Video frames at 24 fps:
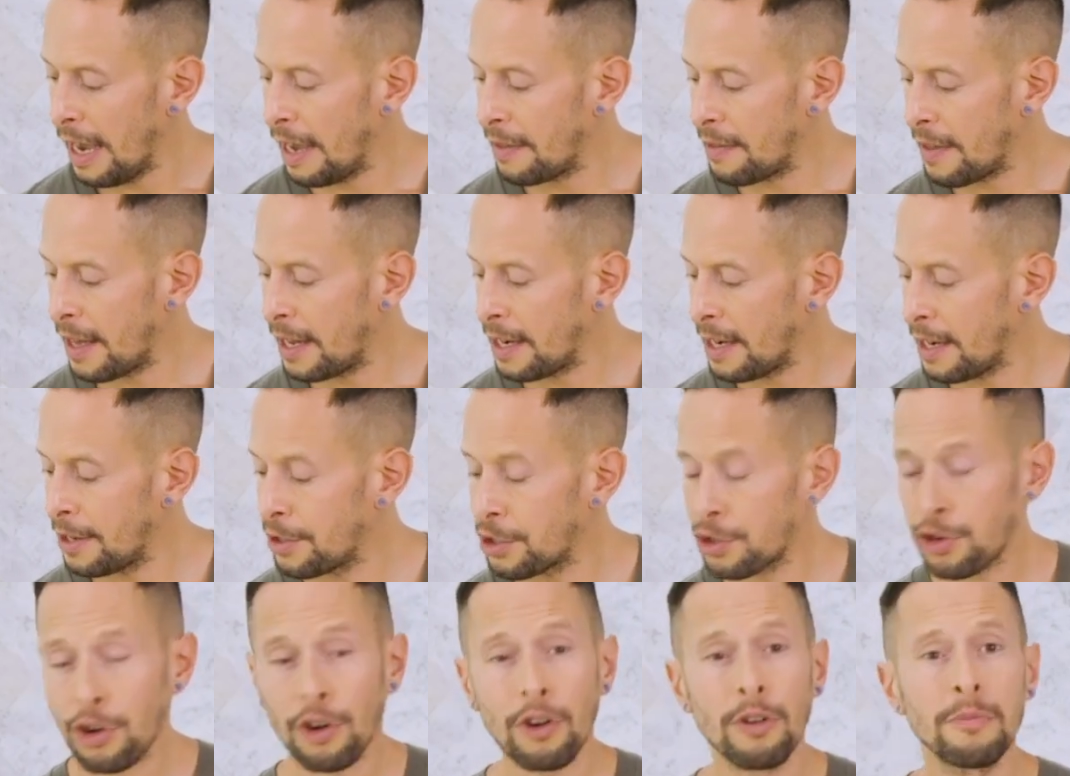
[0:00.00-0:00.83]
And then
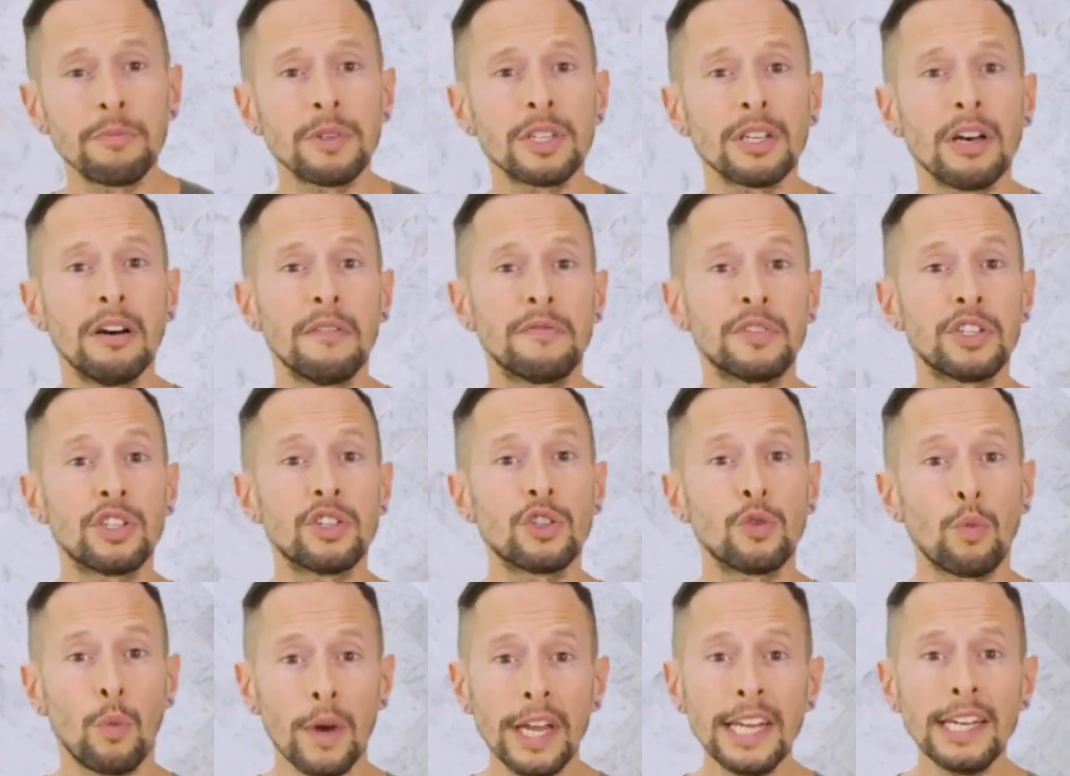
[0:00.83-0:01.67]
in terms of
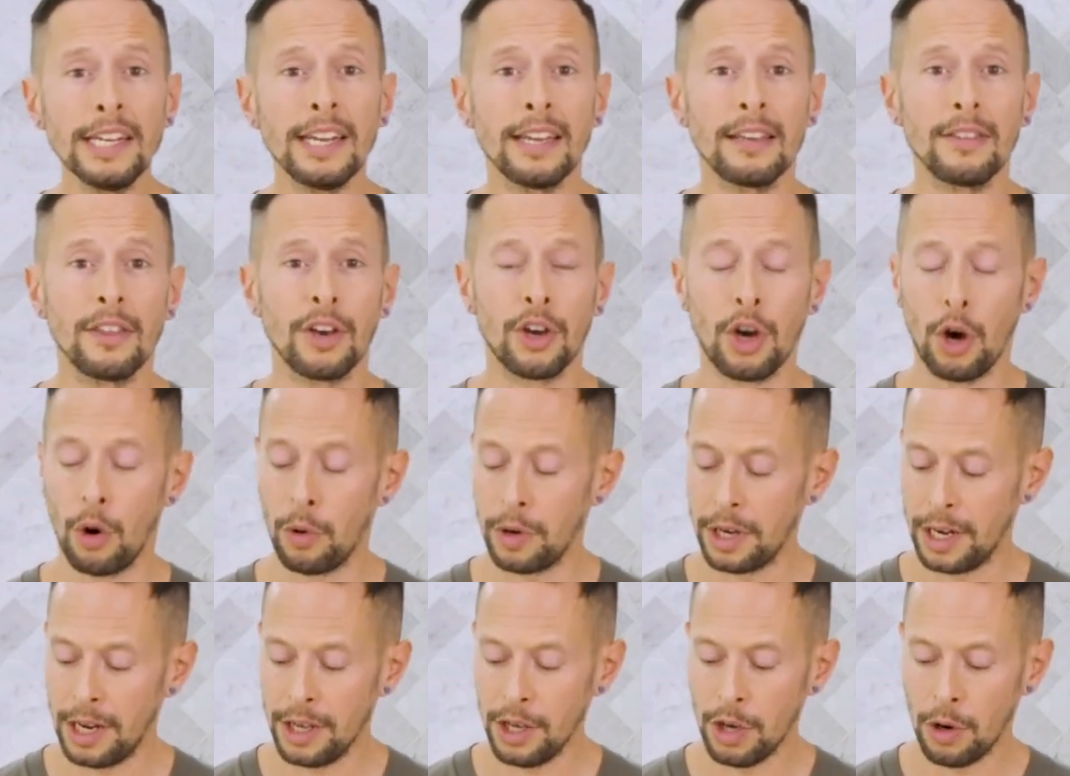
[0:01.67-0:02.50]
sweetening the
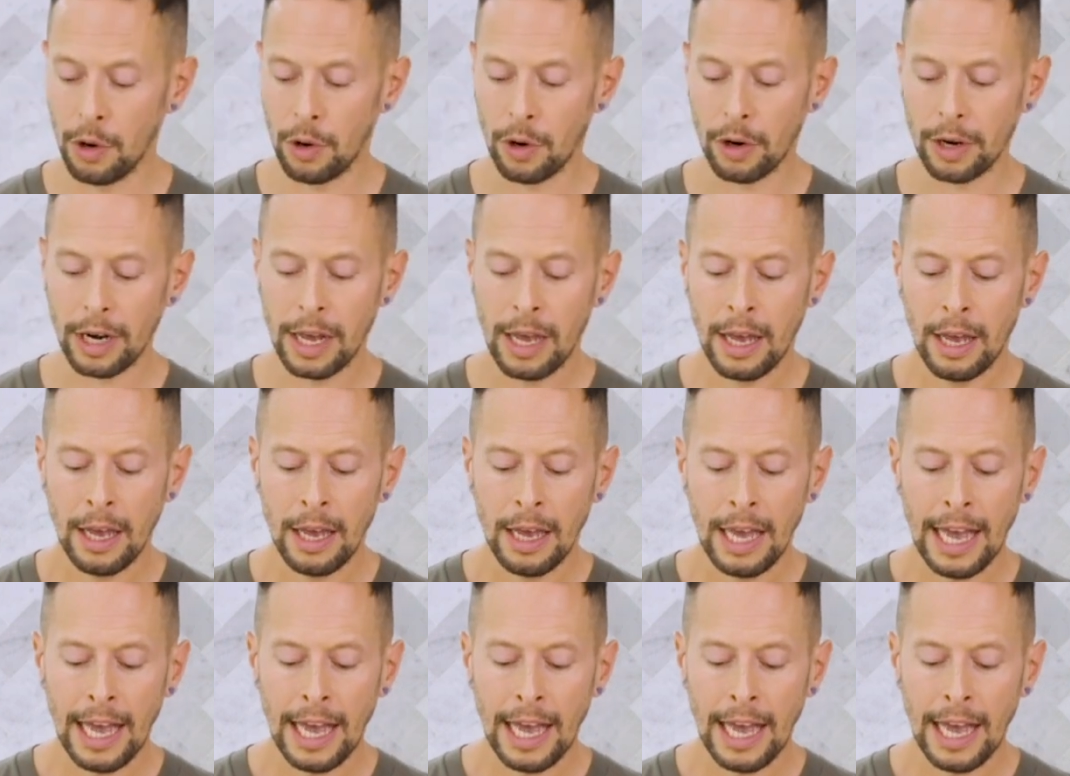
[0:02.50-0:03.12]
coconut yogurt,